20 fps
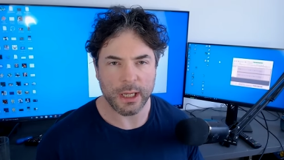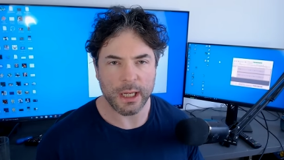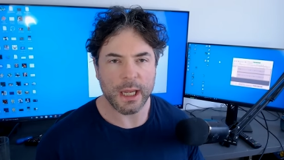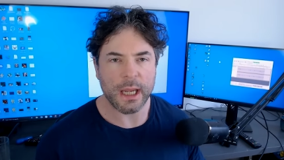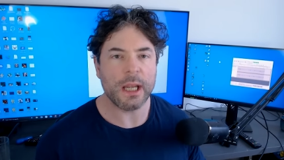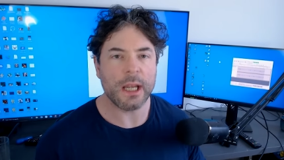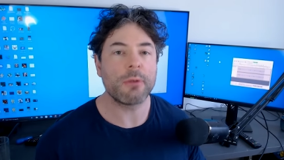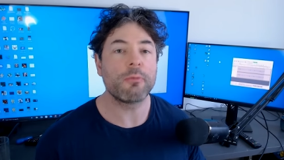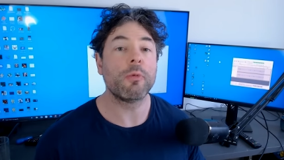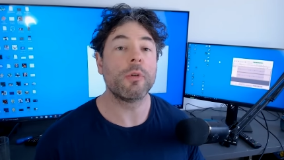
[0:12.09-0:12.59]

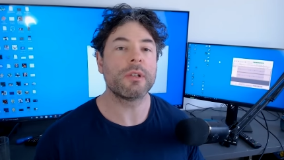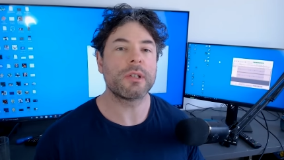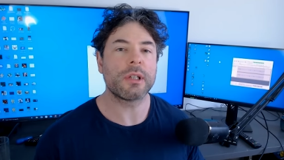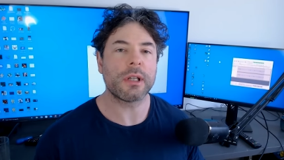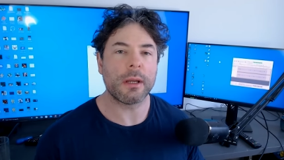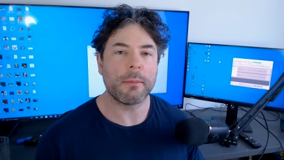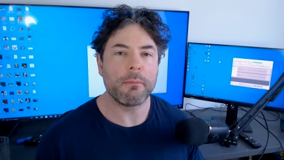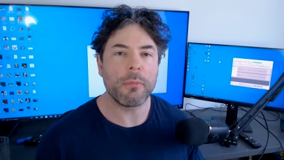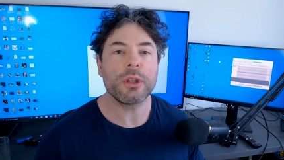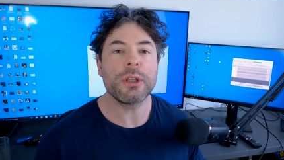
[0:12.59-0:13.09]
it was a
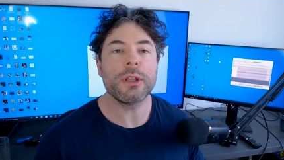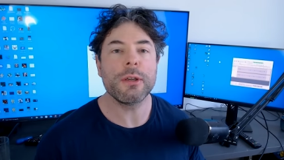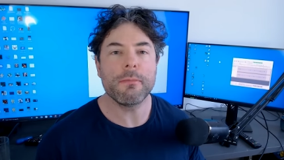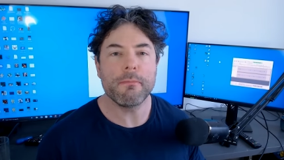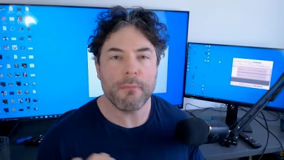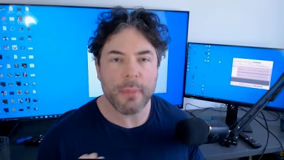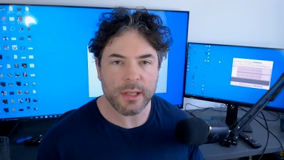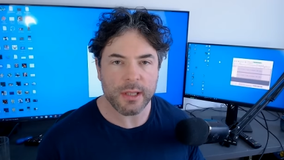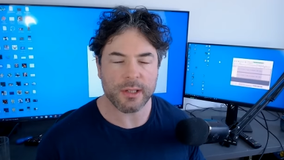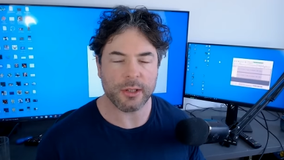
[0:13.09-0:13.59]

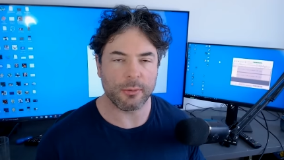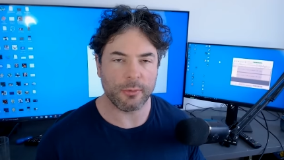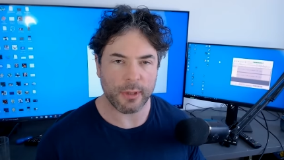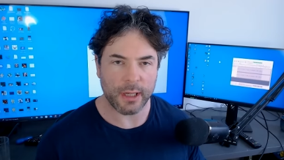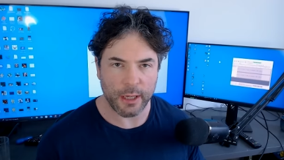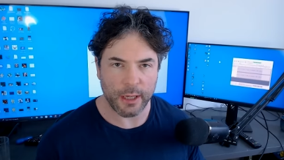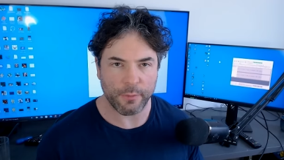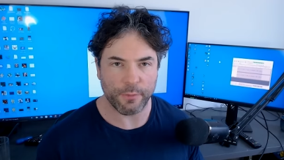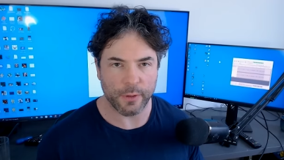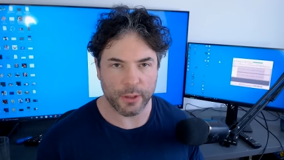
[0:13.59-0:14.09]
monumental
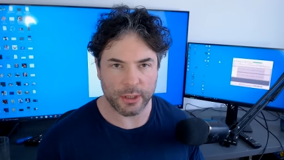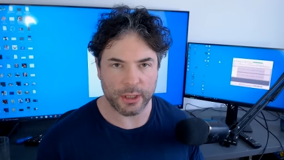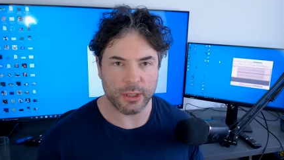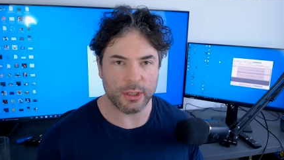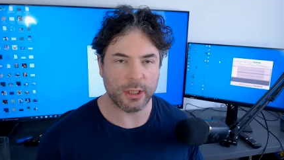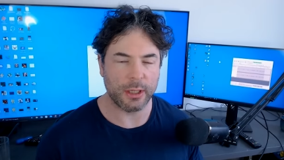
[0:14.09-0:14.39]
effort in terms